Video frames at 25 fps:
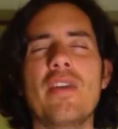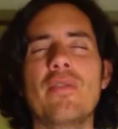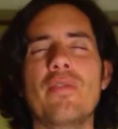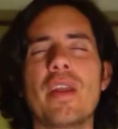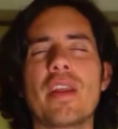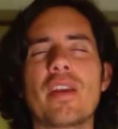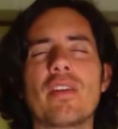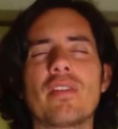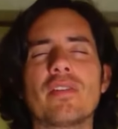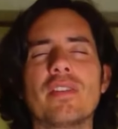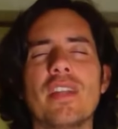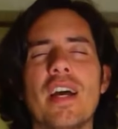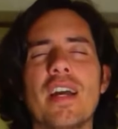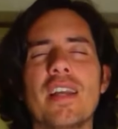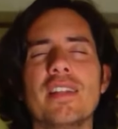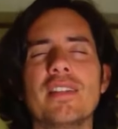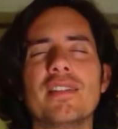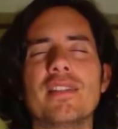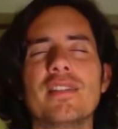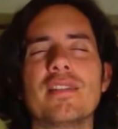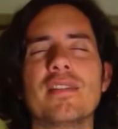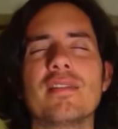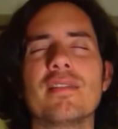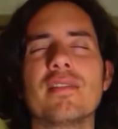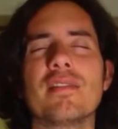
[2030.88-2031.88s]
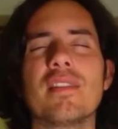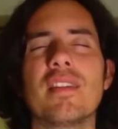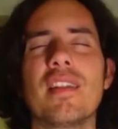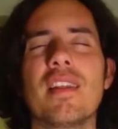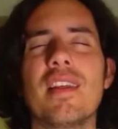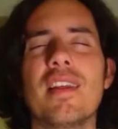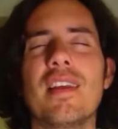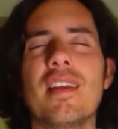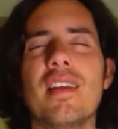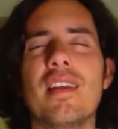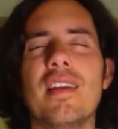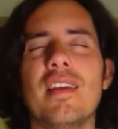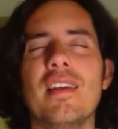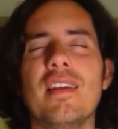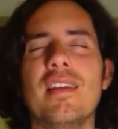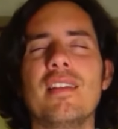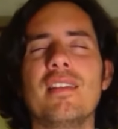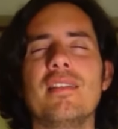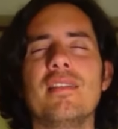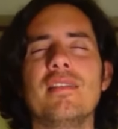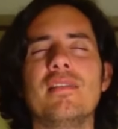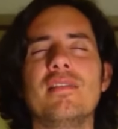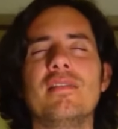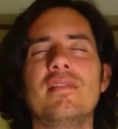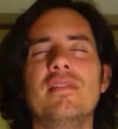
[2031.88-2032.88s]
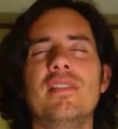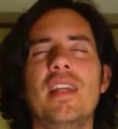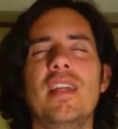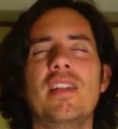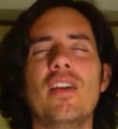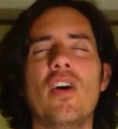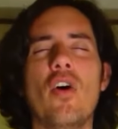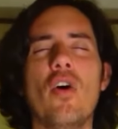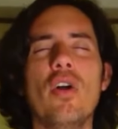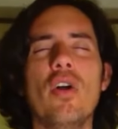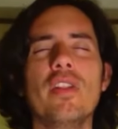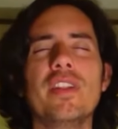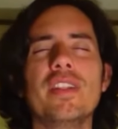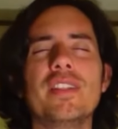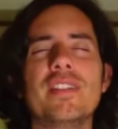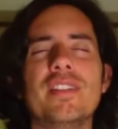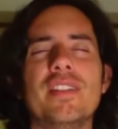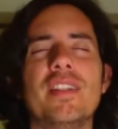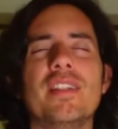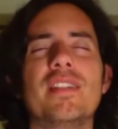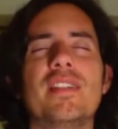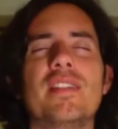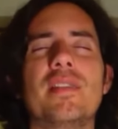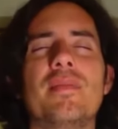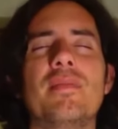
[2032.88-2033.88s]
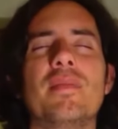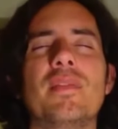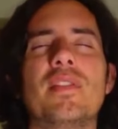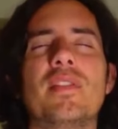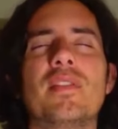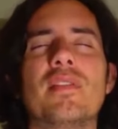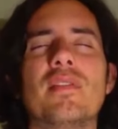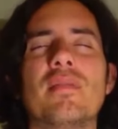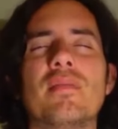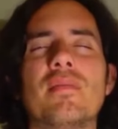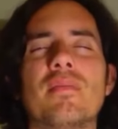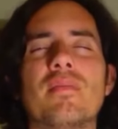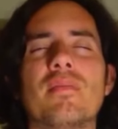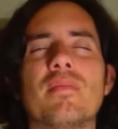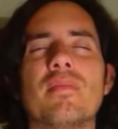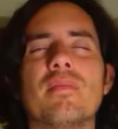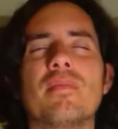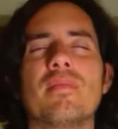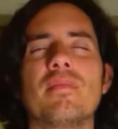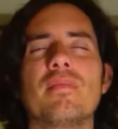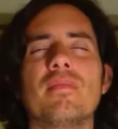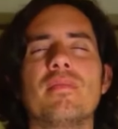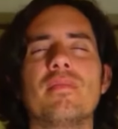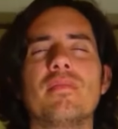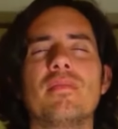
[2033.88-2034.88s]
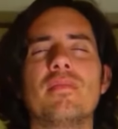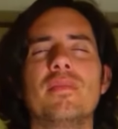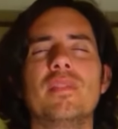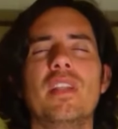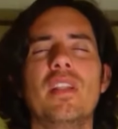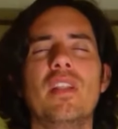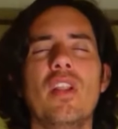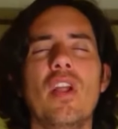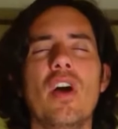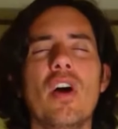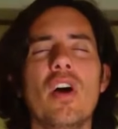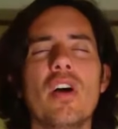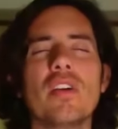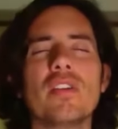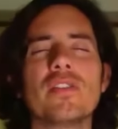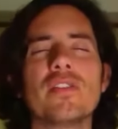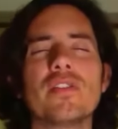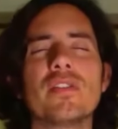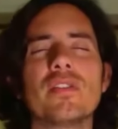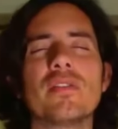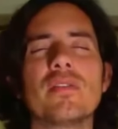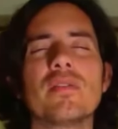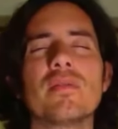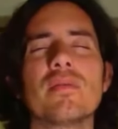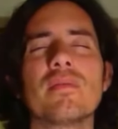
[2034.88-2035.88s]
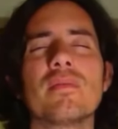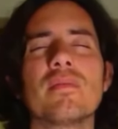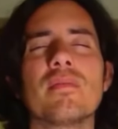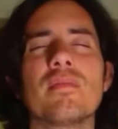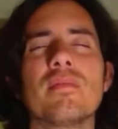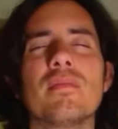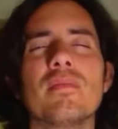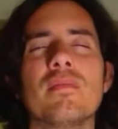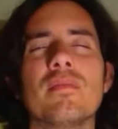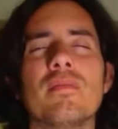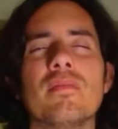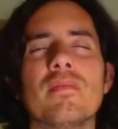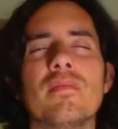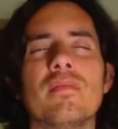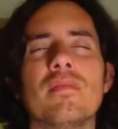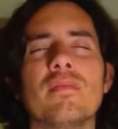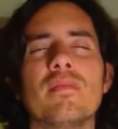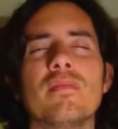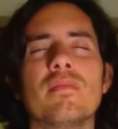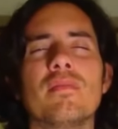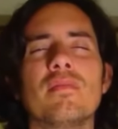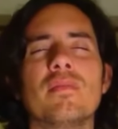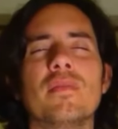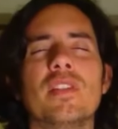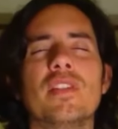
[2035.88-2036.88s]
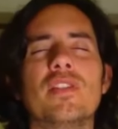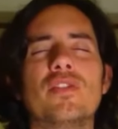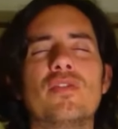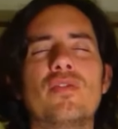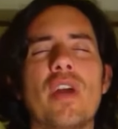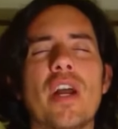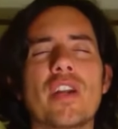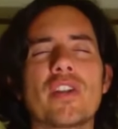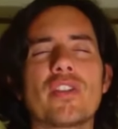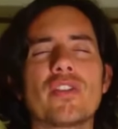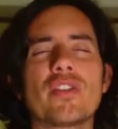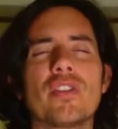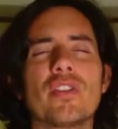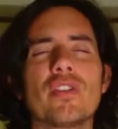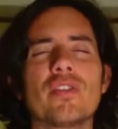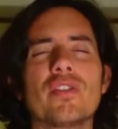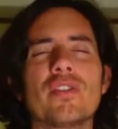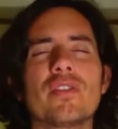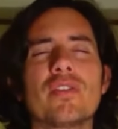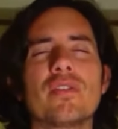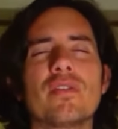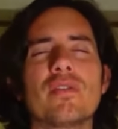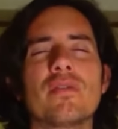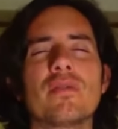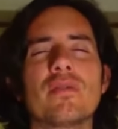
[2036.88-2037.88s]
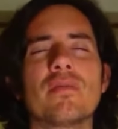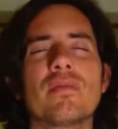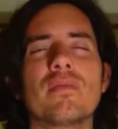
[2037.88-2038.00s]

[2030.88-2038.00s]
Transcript: I recognize that all the systems, the laws, the structures,